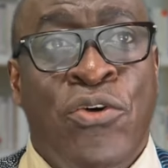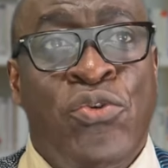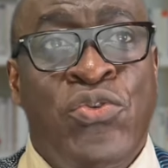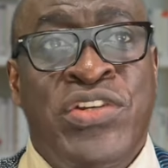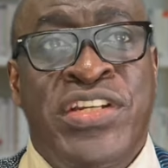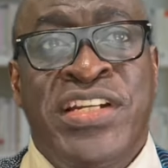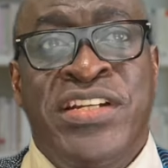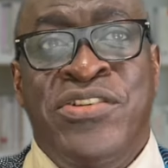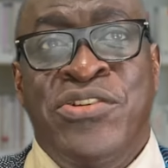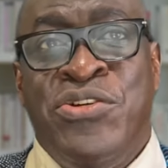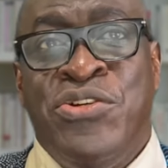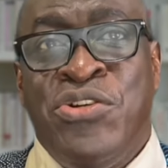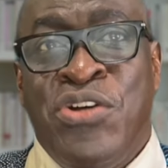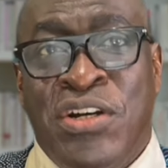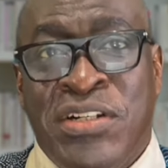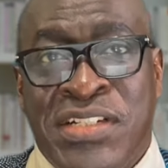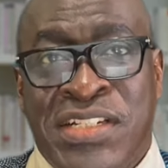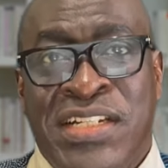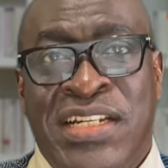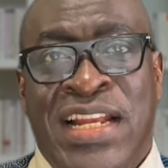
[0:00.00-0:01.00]
who did
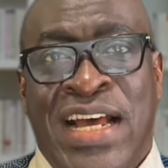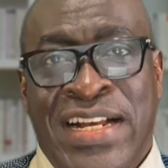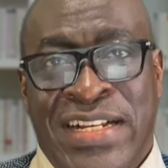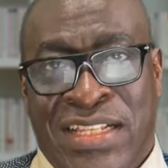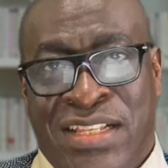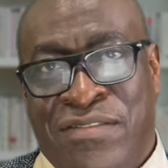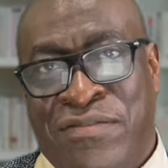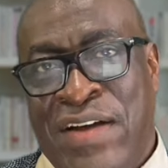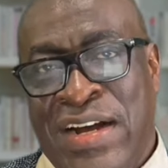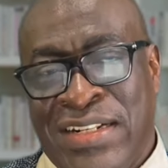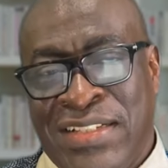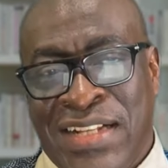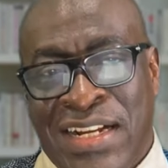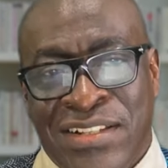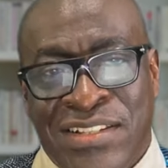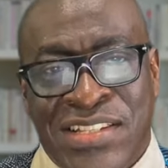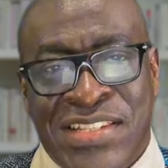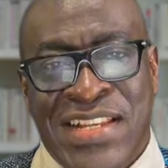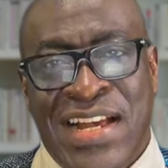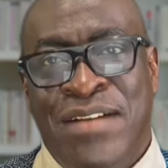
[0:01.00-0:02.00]
not like the fact
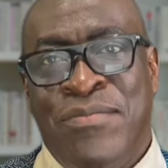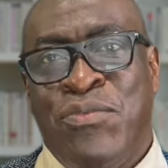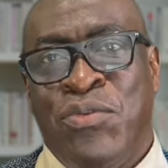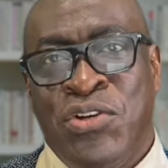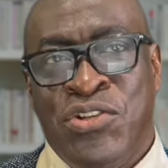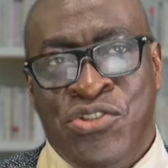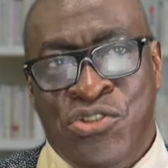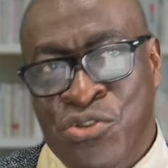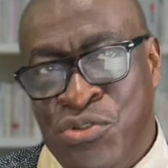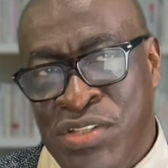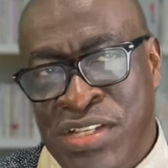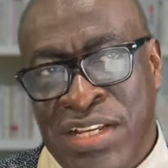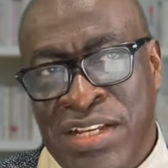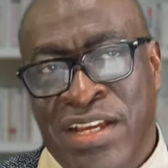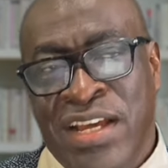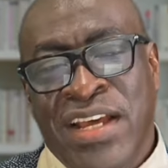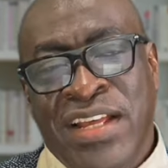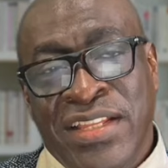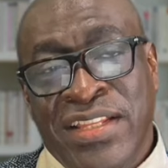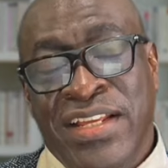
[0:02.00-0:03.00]
that Sam was
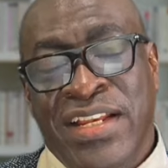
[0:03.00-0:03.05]
using